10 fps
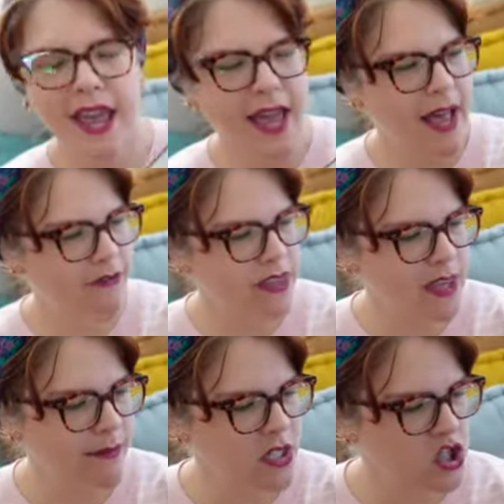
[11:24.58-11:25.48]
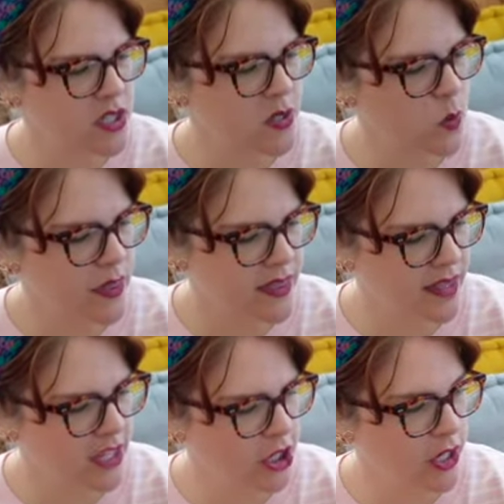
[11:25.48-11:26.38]
have the images with the
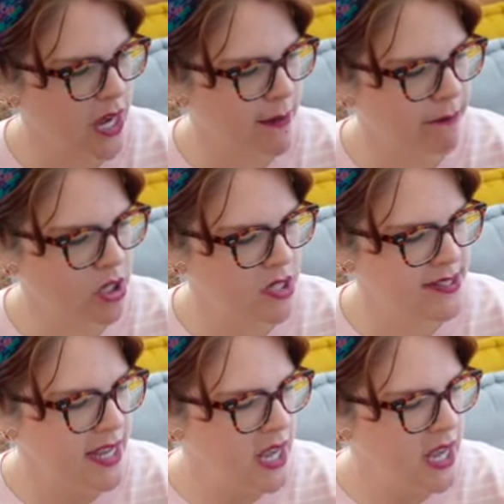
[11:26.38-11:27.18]
little numbers